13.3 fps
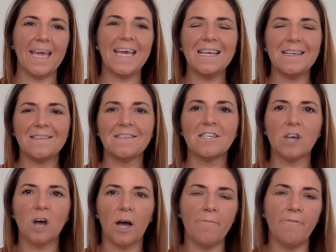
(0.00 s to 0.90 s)
It is the
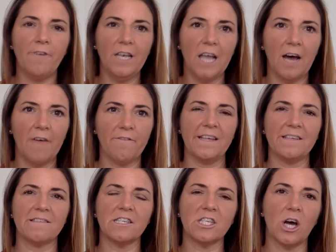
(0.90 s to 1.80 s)
time for love.
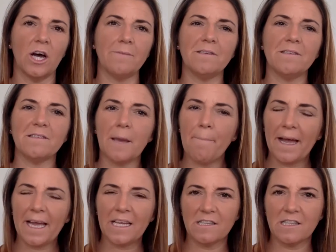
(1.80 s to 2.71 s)
It's the time to step
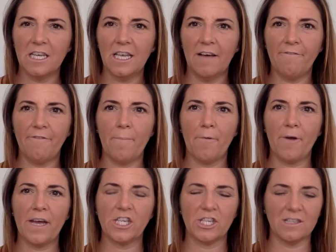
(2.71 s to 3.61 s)
back into the love
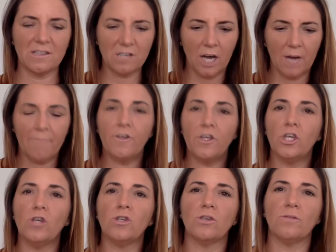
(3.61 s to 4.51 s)
vibration. It's time for
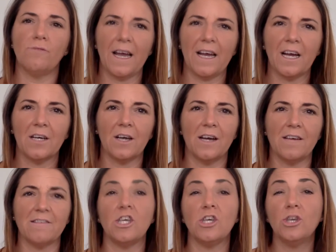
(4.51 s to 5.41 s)
you to
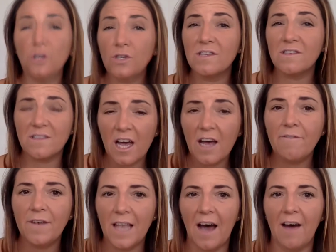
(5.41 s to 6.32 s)
recognize that you
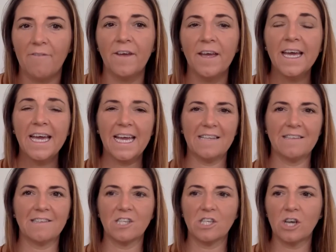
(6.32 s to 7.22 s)
deserve love.
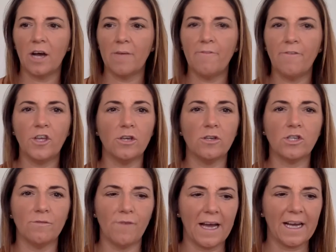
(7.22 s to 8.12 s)
It's the time for you
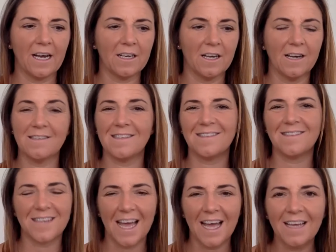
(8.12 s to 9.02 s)
to recognize the
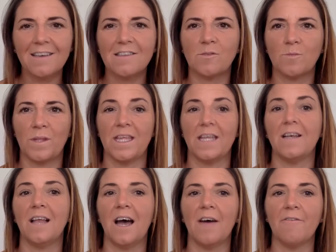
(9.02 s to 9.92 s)
standards
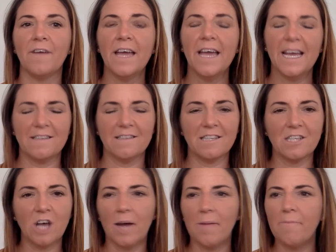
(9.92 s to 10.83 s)
within love. It's the
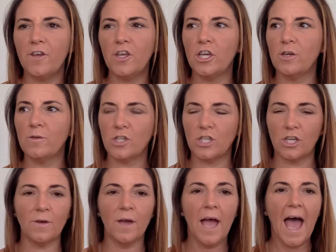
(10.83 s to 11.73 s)
time for you
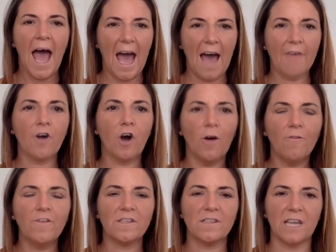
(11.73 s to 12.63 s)
to have
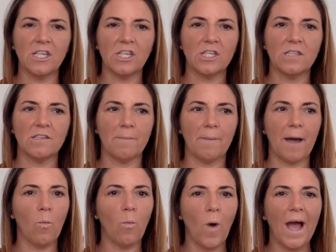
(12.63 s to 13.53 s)
conversations
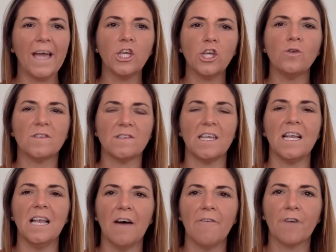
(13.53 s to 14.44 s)
about where you
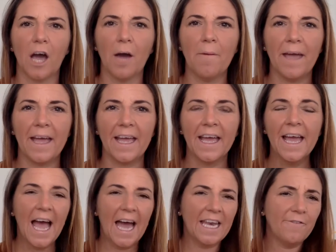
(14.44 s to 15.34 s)
see love going.
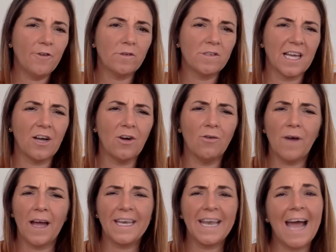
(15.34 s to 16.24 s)
And if you're single
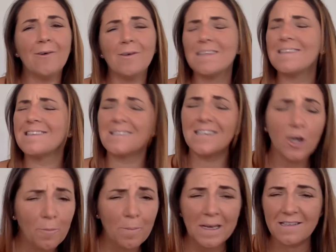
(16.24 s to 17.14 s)
right now,
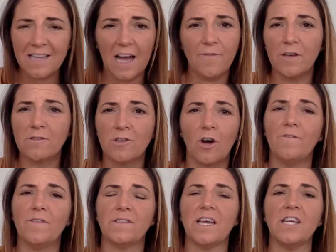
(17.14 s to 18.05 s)
still please have those
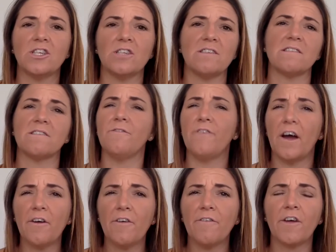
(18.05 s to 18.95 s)
conversations. It's
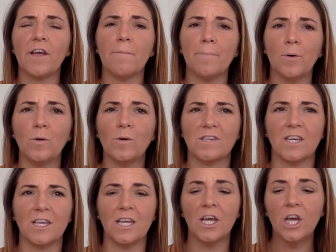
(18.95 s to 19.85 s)
very, very
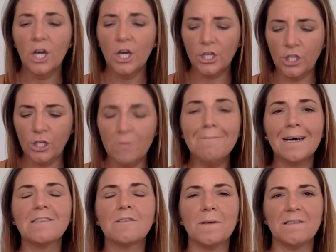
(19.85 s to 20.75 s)
important. You
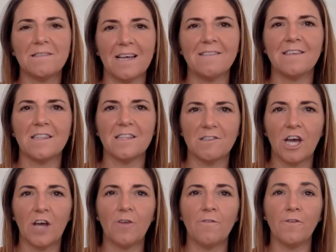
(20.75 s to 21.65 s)
must be setting the
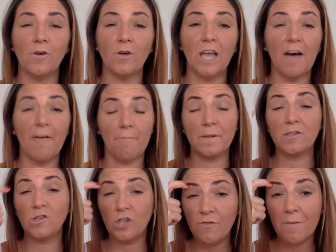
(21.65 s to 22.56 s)
tone for your love.
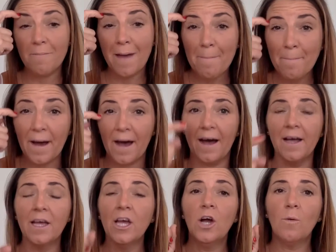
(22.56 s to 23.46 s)
But do
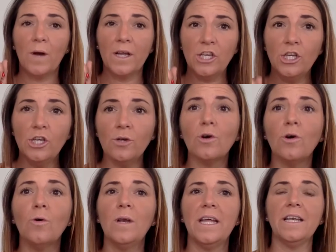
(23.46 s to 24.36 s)
remember, when you
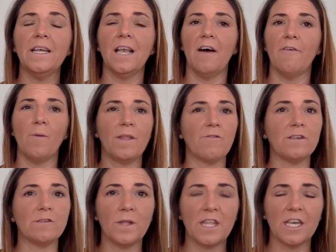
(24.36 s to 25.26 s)
call in love, whether
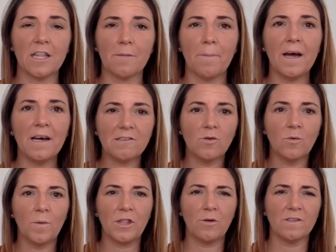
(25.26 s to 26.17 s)
it's with another person
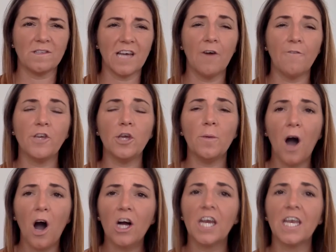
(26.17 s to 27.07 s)
or with yourself, you
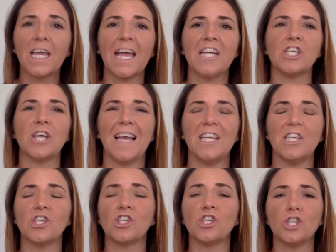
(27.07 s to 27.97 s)
are going to get
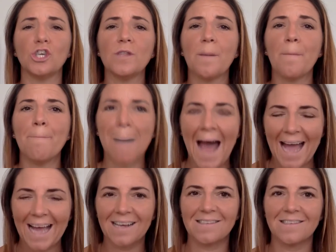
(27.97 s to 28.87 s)
challenged to the
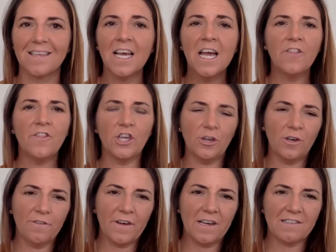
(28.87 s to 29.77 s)
max. The
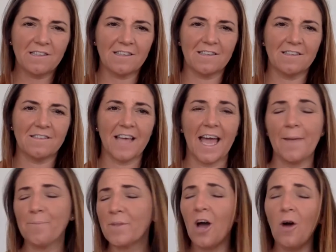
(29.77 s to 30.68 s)
universe doesn't
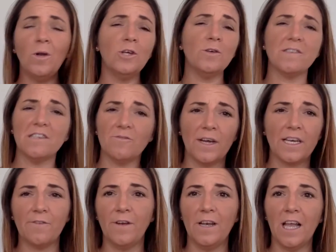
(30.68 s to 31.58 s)
say, oh, Lucy's
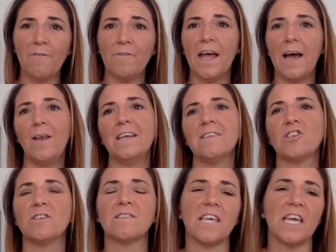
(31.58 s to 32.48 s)
ready for love now.
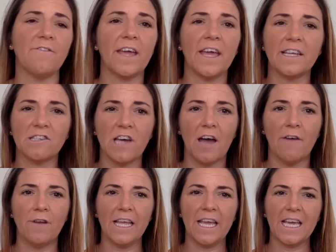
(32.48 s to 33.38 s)
Let's just give it to
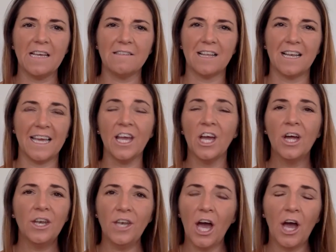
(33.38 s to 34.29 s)
her really easily.
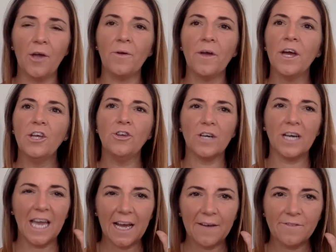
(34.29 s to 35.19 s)
No, you're
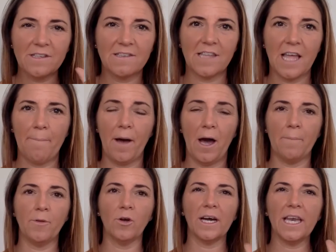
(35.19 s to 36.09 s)
going to have to step
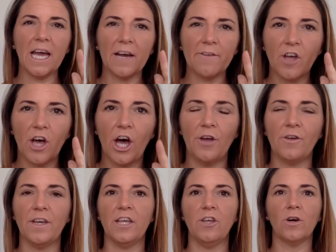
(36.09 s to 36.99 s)
up. You're going to have to
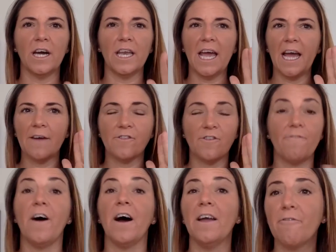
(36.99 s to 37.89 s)
own it. You're going to have to
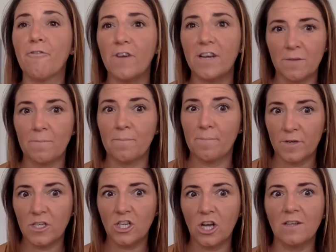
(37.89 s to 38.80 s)
fight for it.
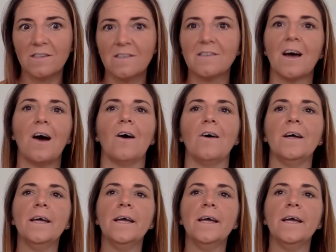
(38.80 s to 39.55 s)
Chances are.